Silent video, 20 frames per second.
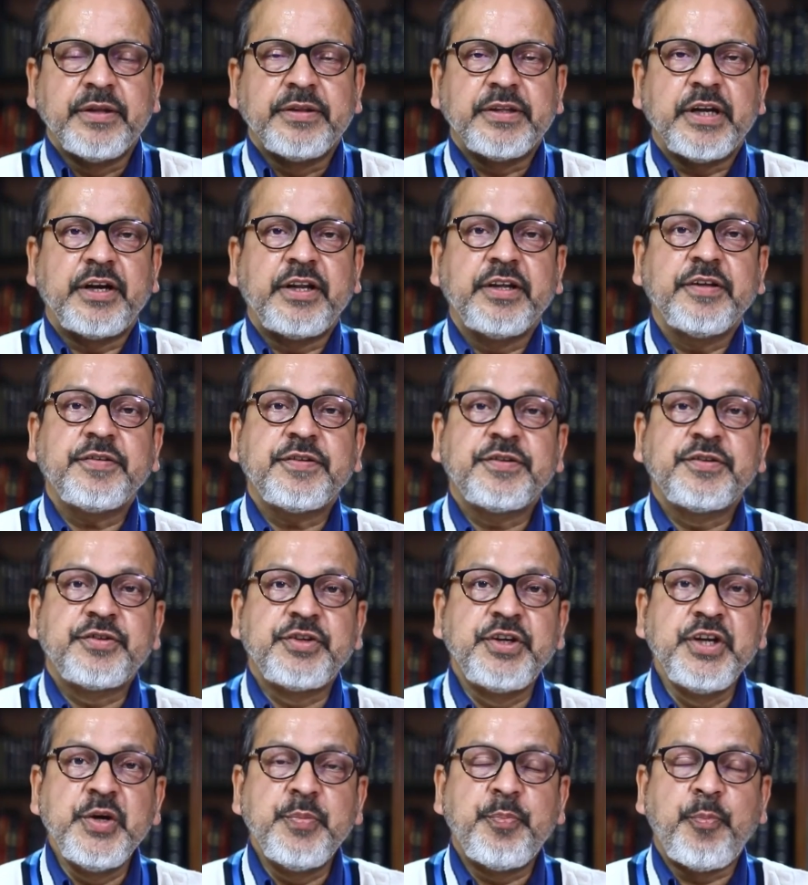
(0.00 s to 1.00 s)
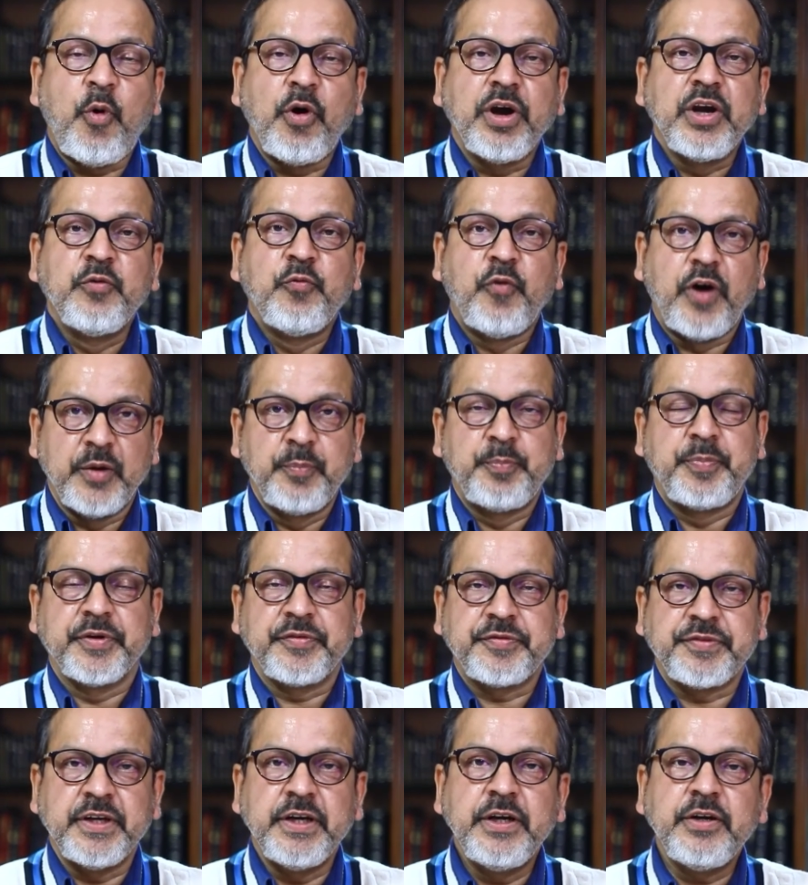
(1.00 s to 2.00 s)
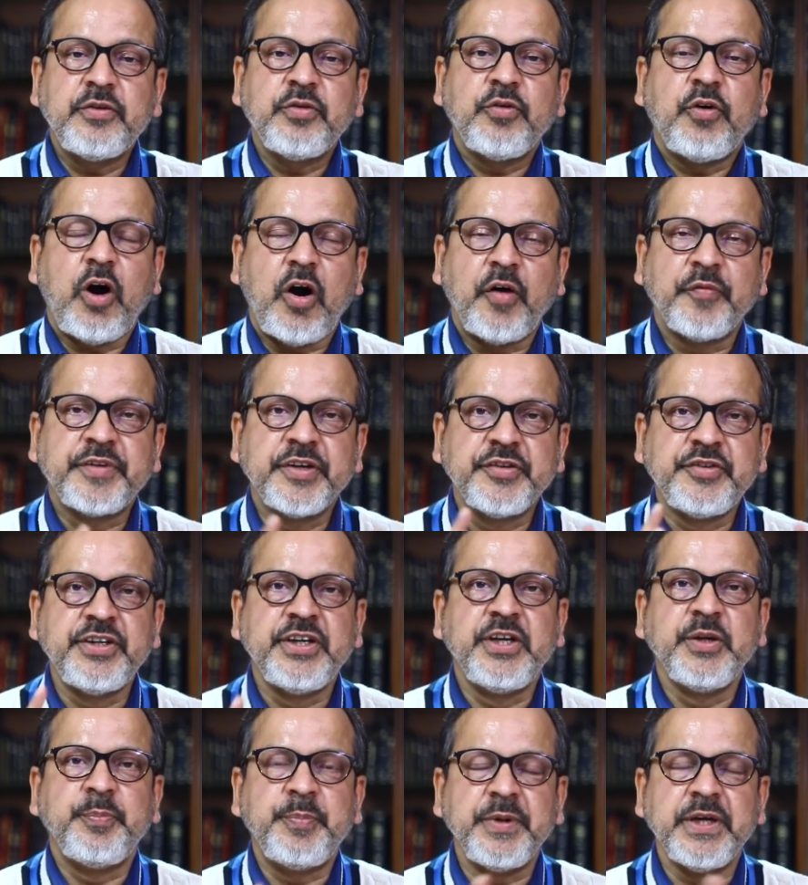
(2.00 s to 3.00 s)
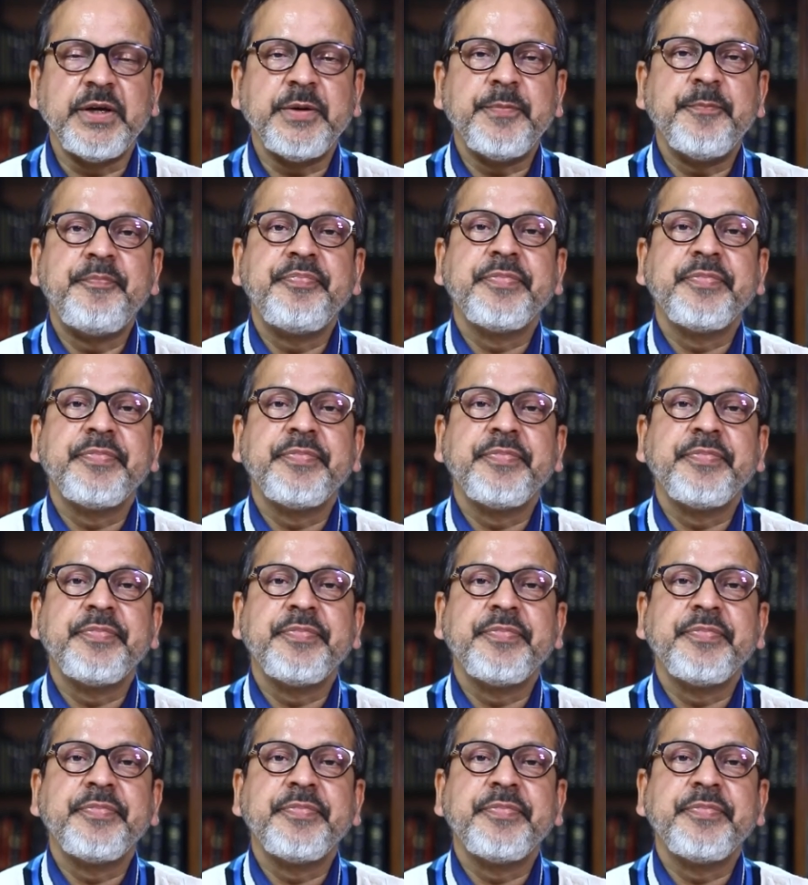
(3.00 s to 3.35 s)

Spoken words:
That is 3.1% of the GDP.